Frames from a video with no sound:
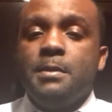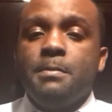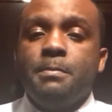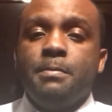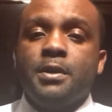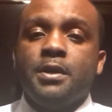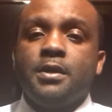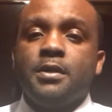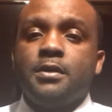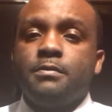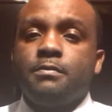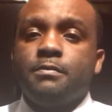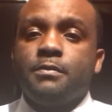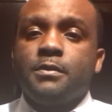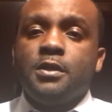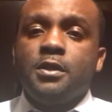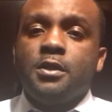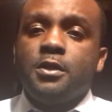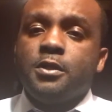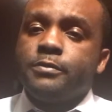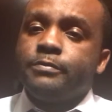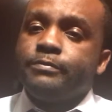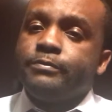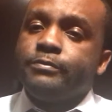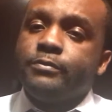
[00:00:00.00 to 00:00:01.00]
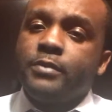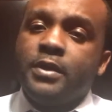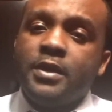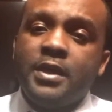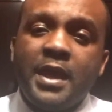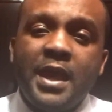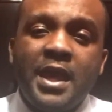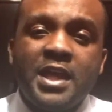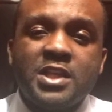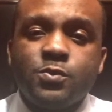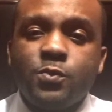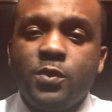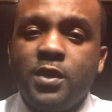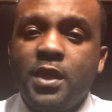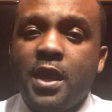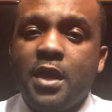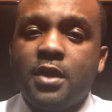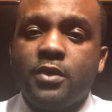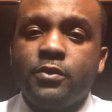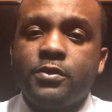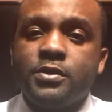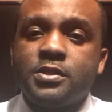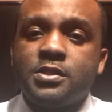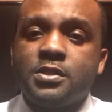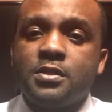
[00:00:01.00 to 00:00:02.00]
But look, as we
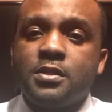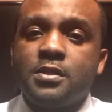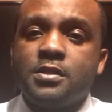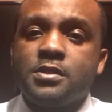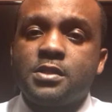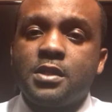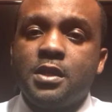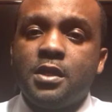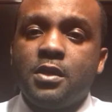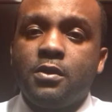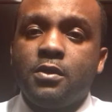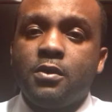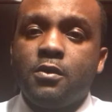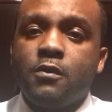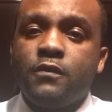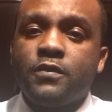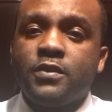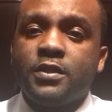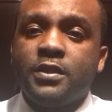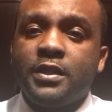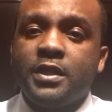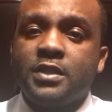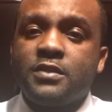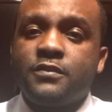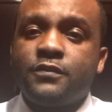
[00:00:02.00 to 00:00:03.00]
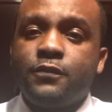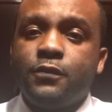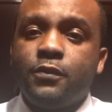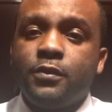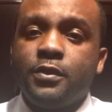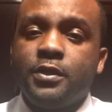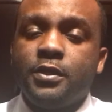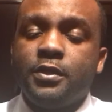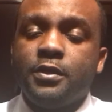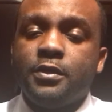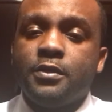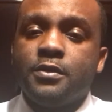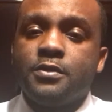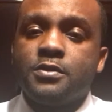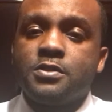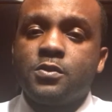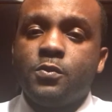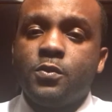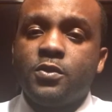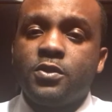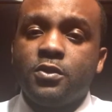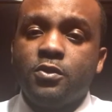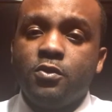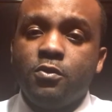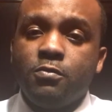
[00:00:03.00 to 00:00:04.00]
enter into this era over the next 4 years
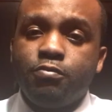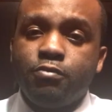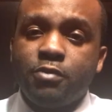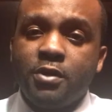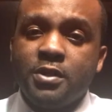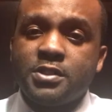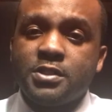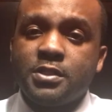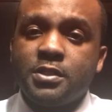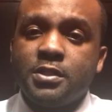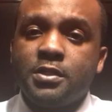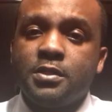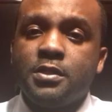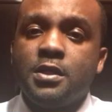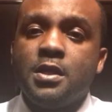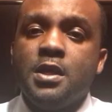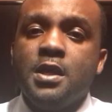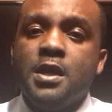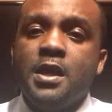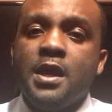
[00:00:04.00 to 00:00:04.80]
with a new president